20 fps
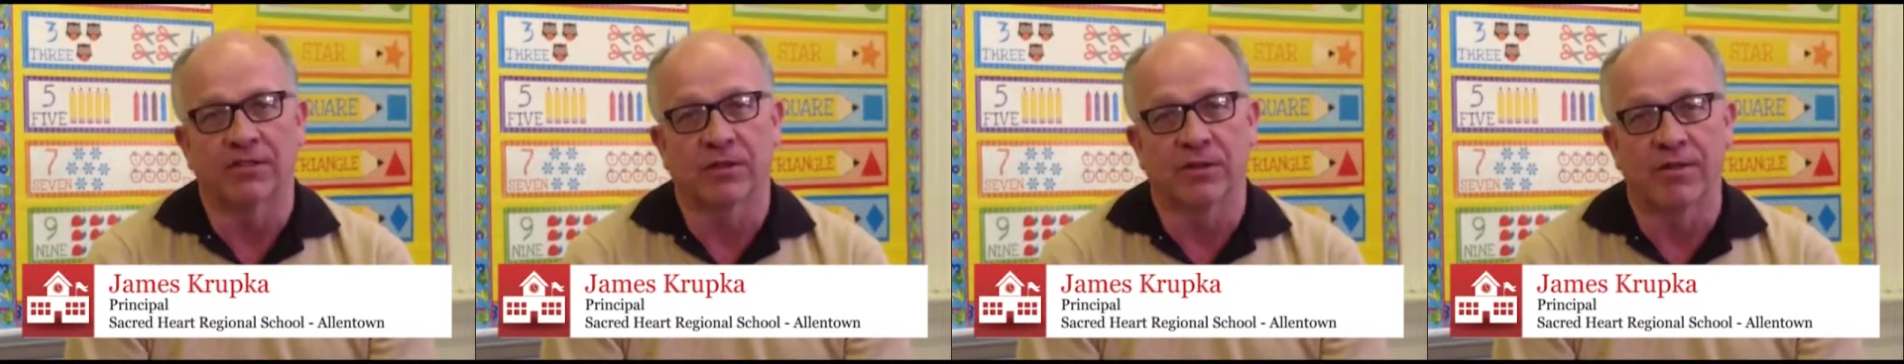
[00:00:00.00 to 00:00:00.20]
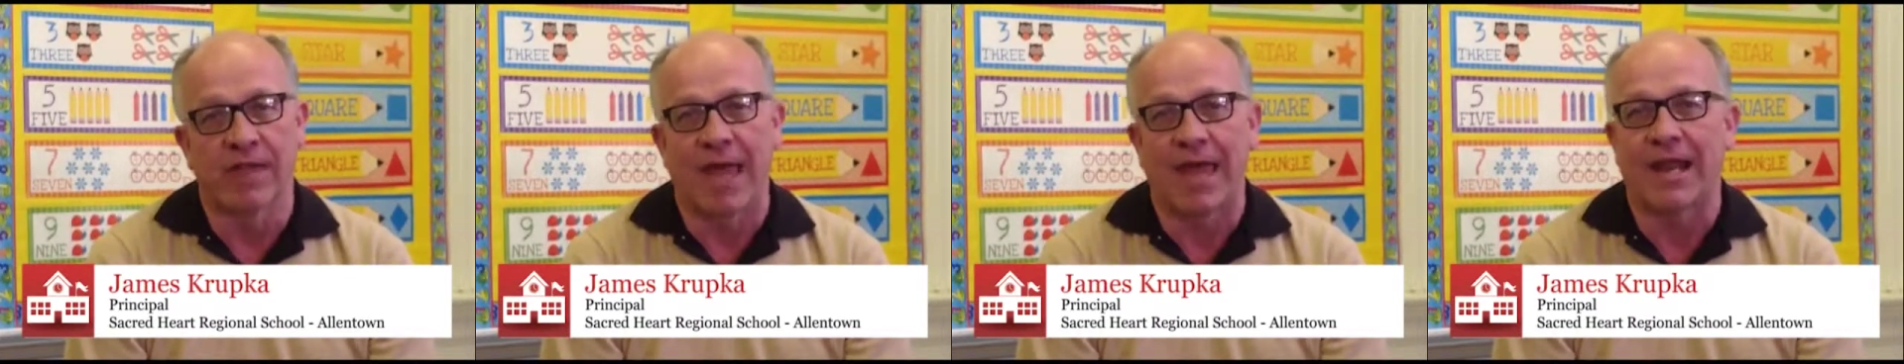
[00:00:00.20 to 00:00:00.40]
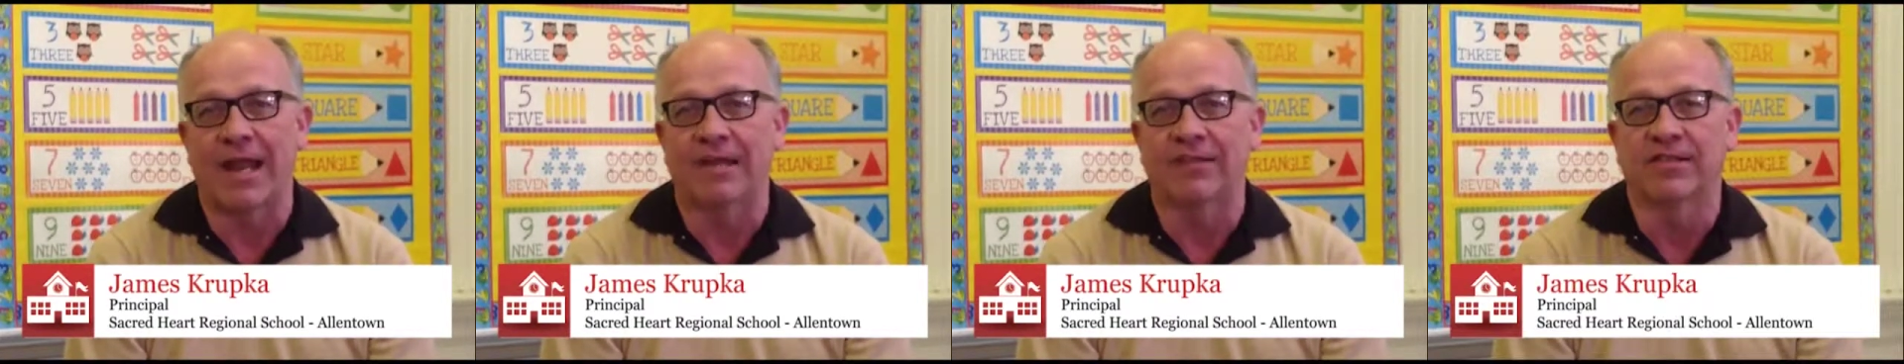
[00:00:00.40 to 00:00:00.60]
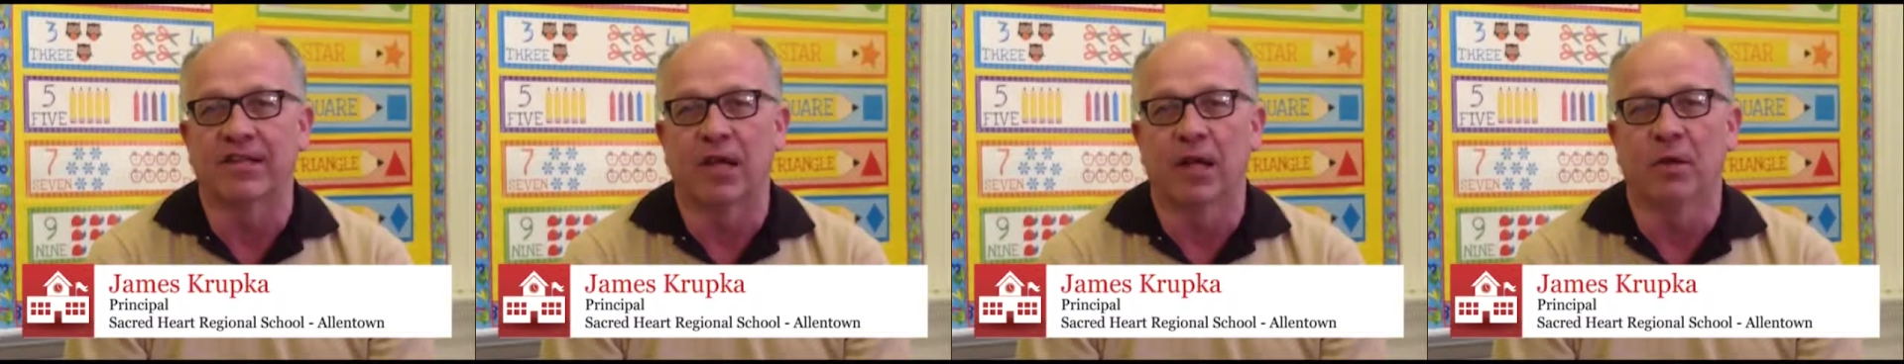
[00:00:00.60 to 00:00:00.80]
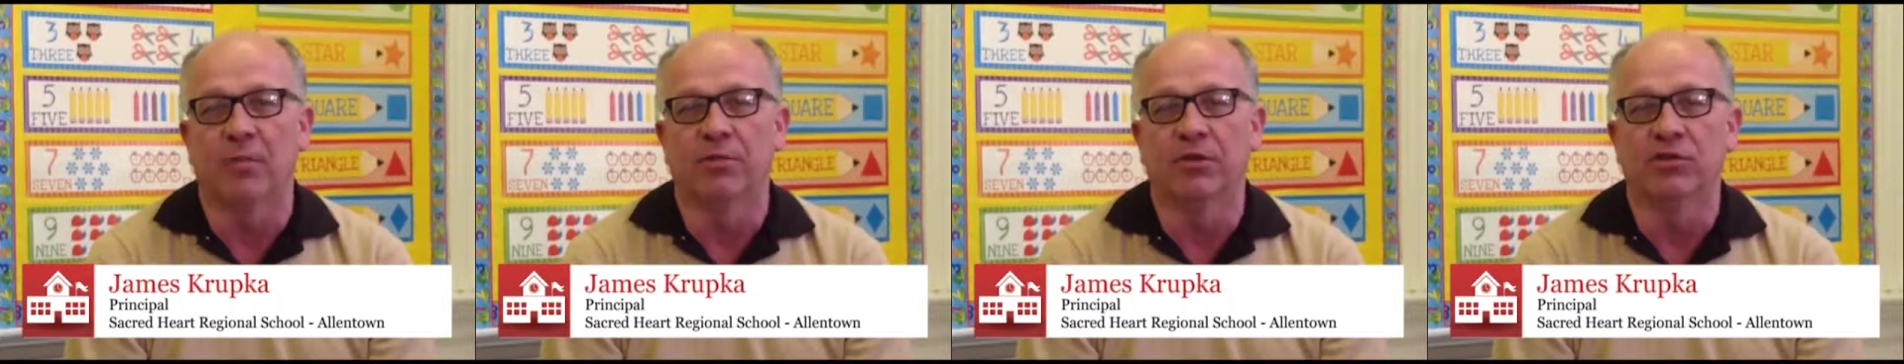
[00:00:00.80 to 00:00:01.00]
So that has
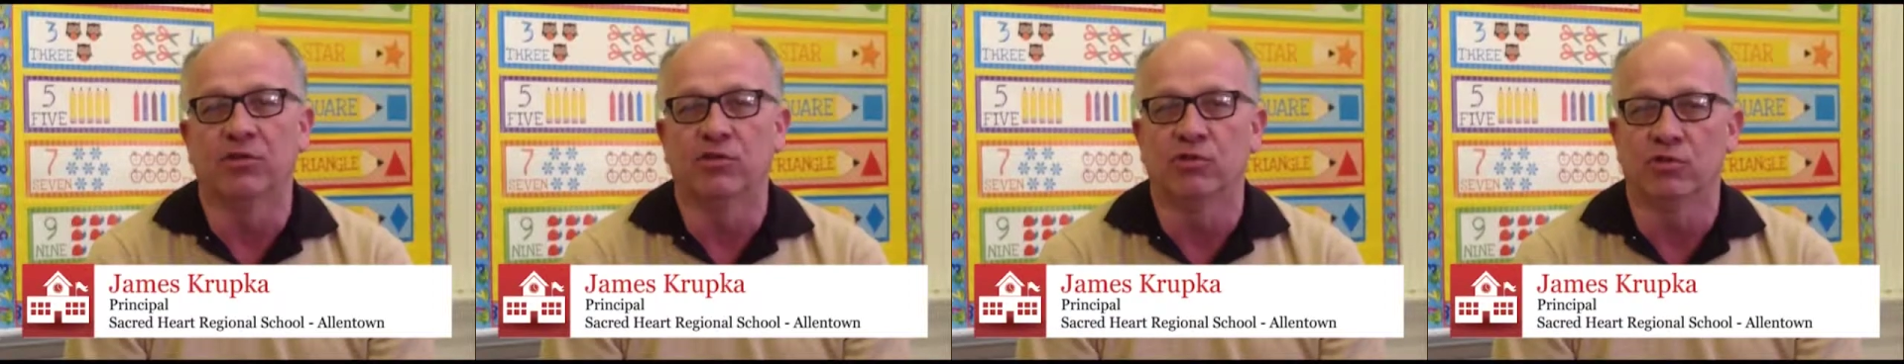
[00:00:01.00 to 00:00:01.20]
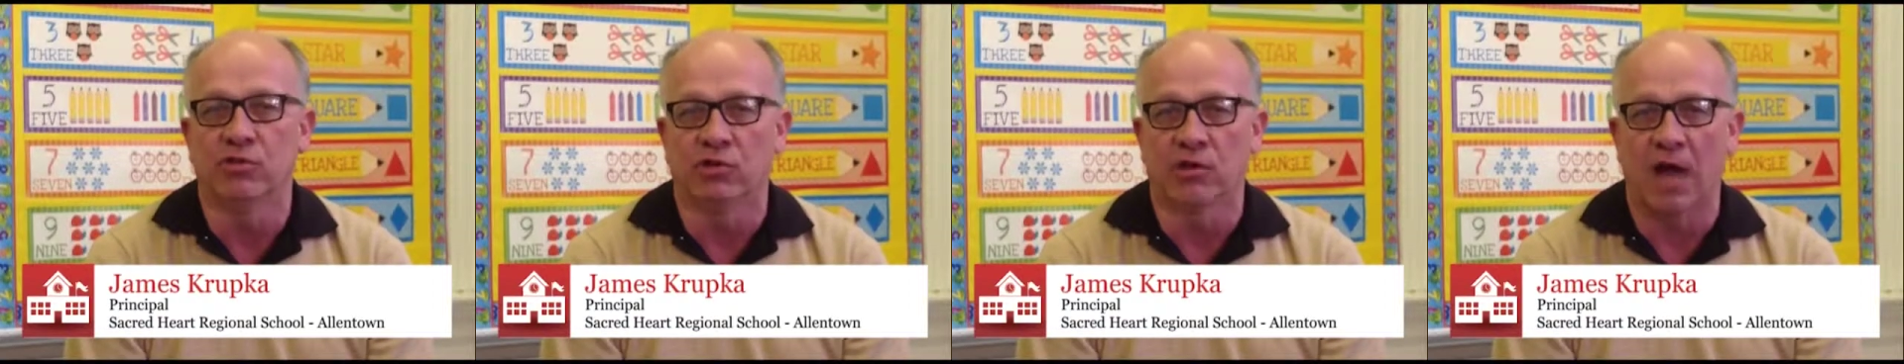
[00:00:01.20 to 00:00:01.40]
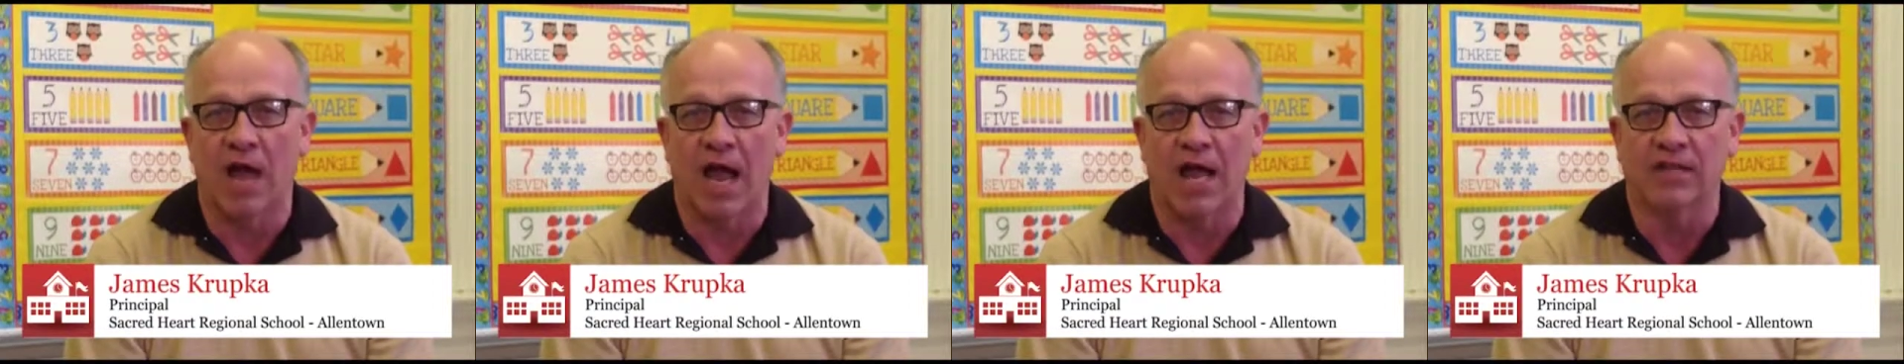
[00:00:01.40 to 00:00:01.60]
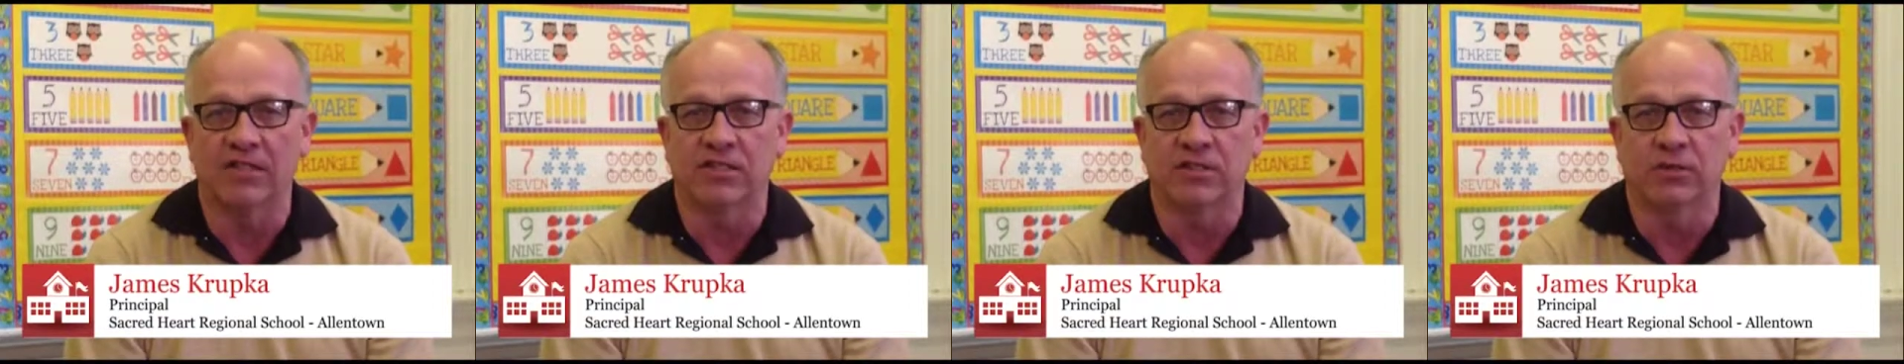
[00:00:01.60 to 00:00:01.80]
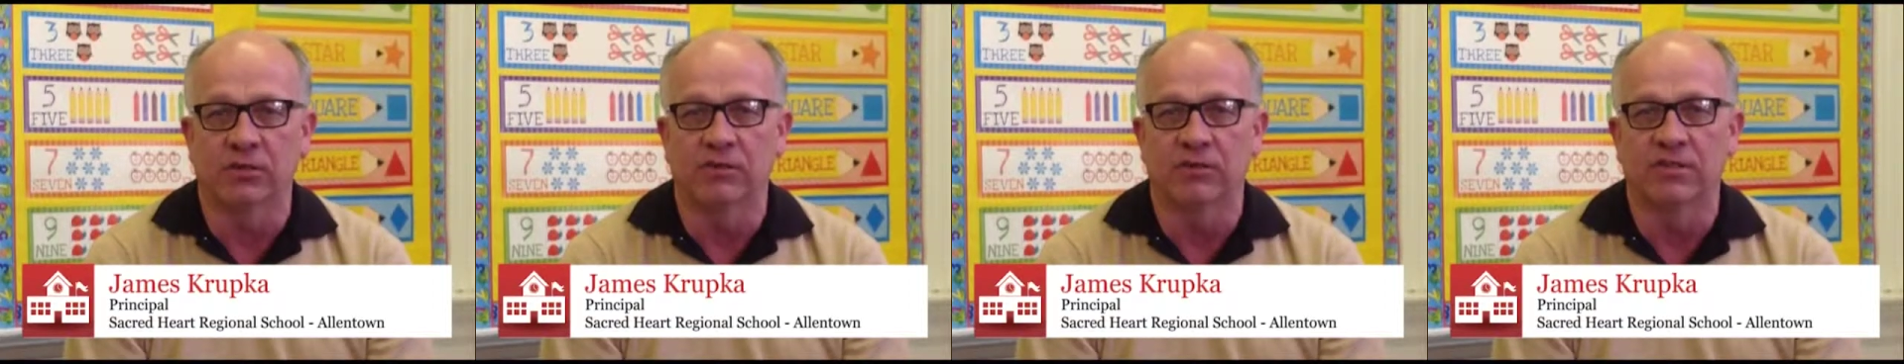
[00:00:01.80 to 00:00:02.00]
helped the junior high
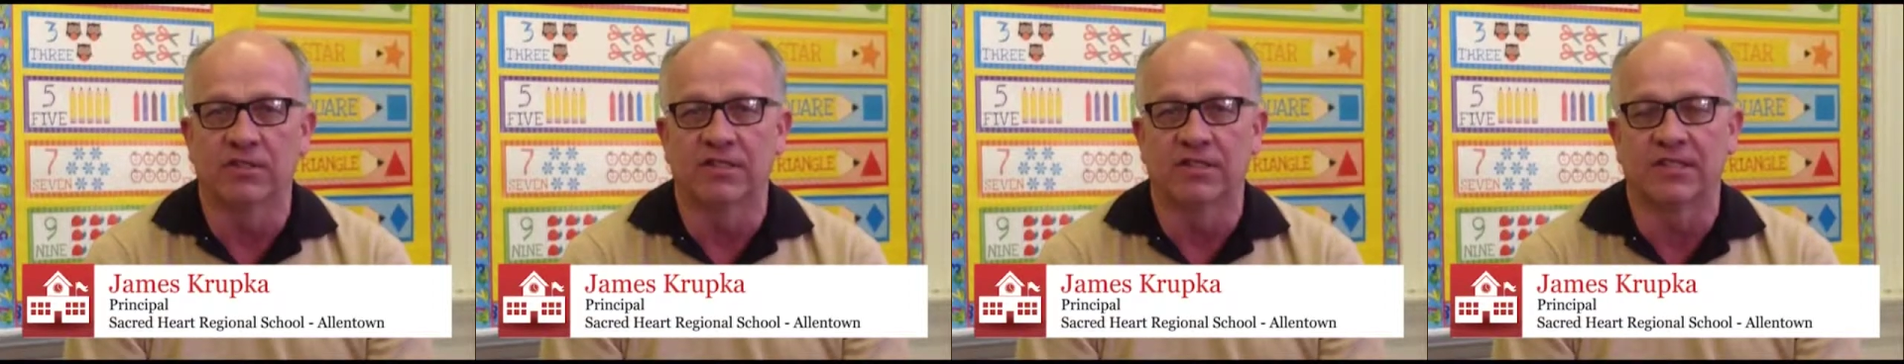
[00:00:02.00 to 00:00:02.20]
students